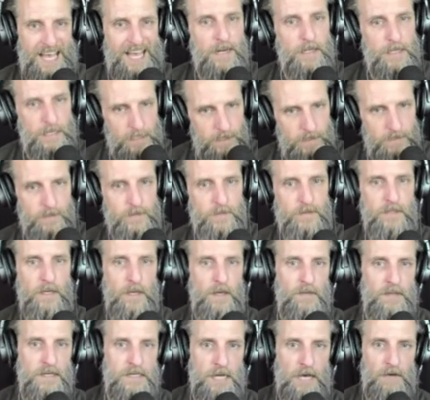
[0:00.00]
is
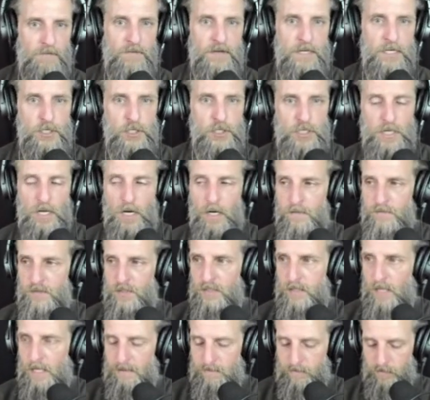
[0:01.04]
the definition of
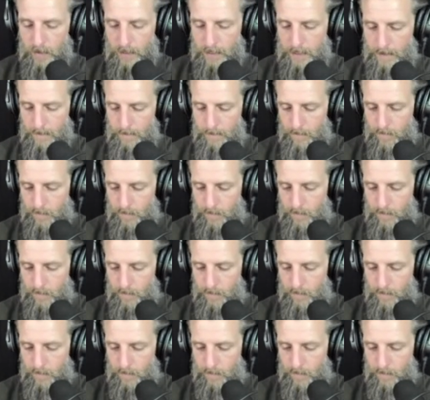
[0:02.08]
slavery.